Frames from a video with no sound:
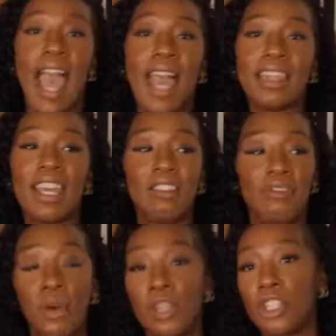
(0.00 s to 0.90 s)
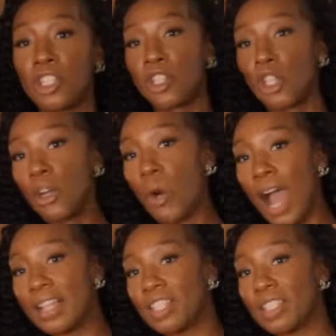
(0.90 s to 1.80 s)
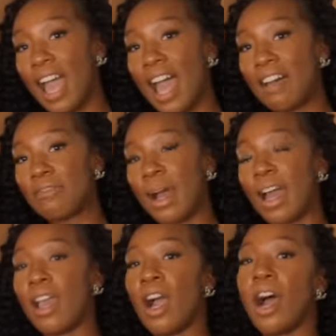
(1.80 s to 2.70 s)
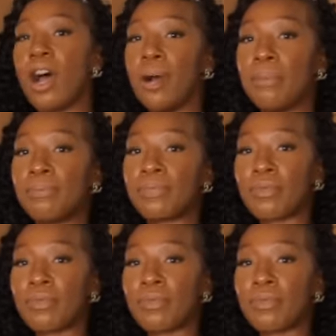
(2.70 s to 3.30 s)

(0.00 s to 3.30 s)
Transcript: And then for the shoe, I just have my